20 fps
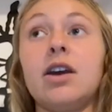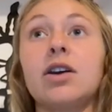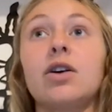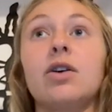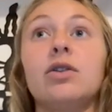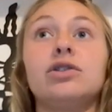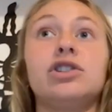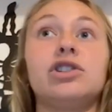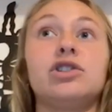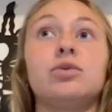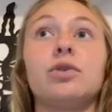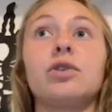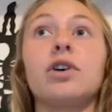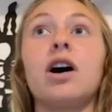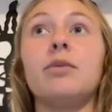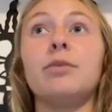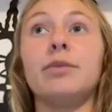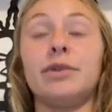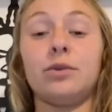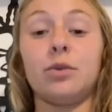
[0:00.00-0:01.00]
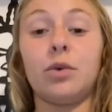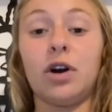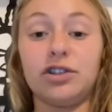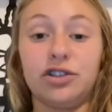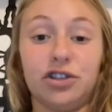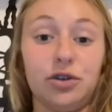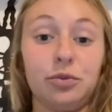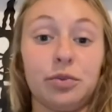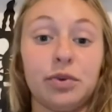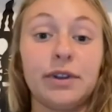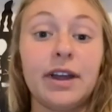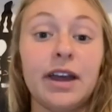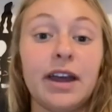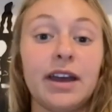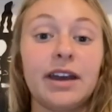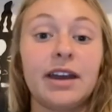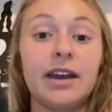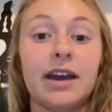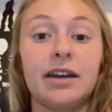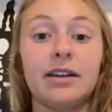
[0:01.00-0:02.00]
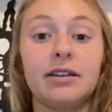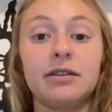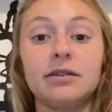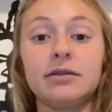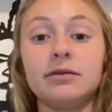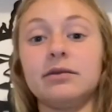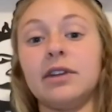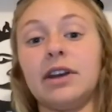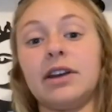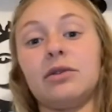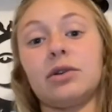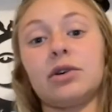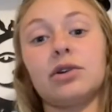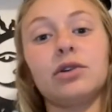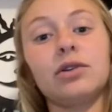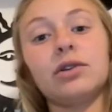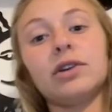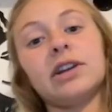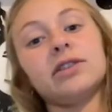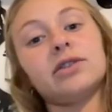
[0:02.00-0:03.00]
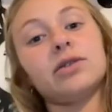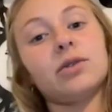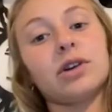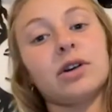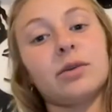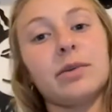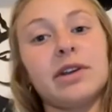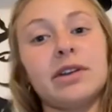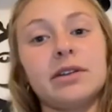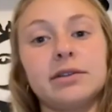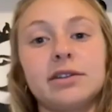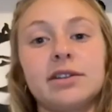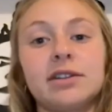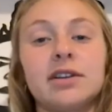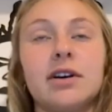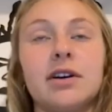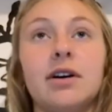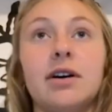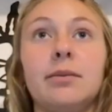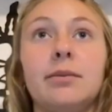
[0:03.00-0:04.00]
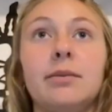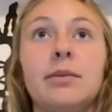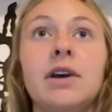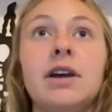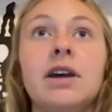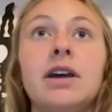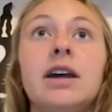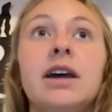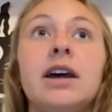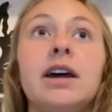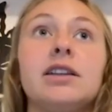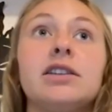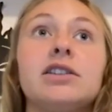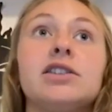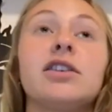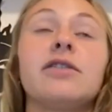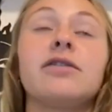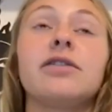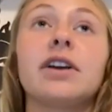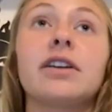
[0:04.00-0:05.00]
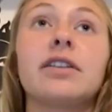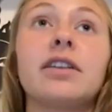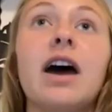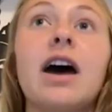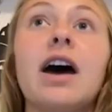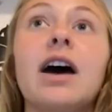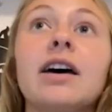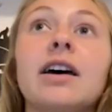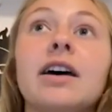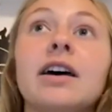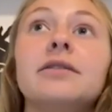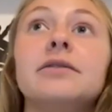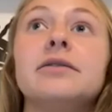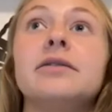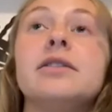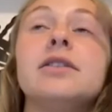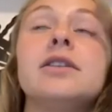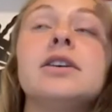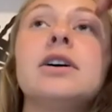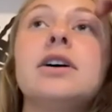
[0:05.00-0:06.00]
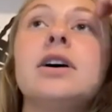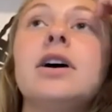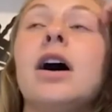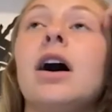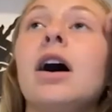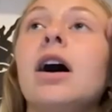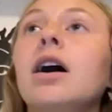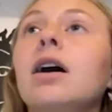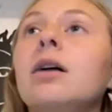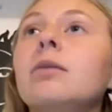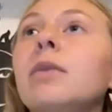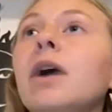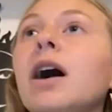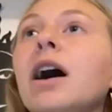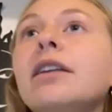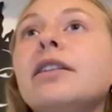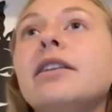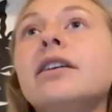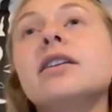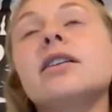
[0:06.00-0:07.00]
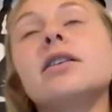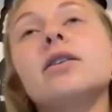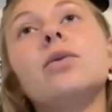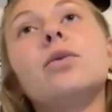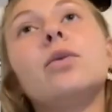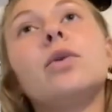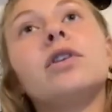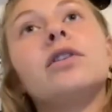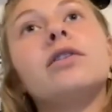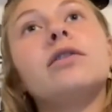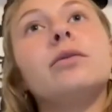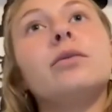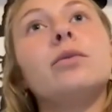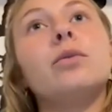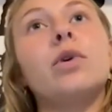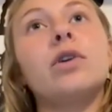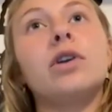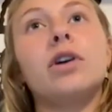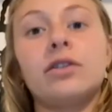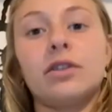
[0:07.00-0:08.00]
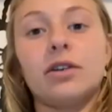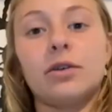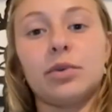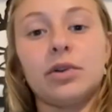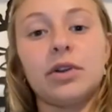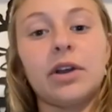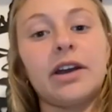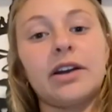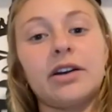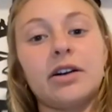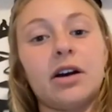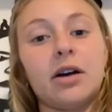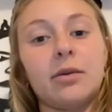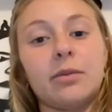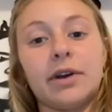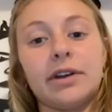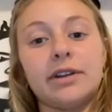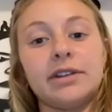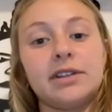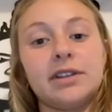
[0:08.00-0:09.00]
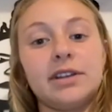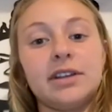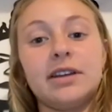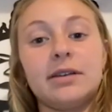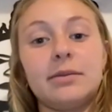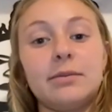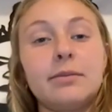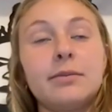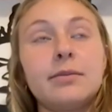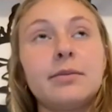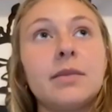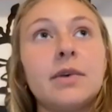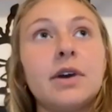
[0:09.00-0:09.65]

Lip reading: coaches will come and watch you play at like recruiting tournaments, and stuff like that. And I think one other player on my team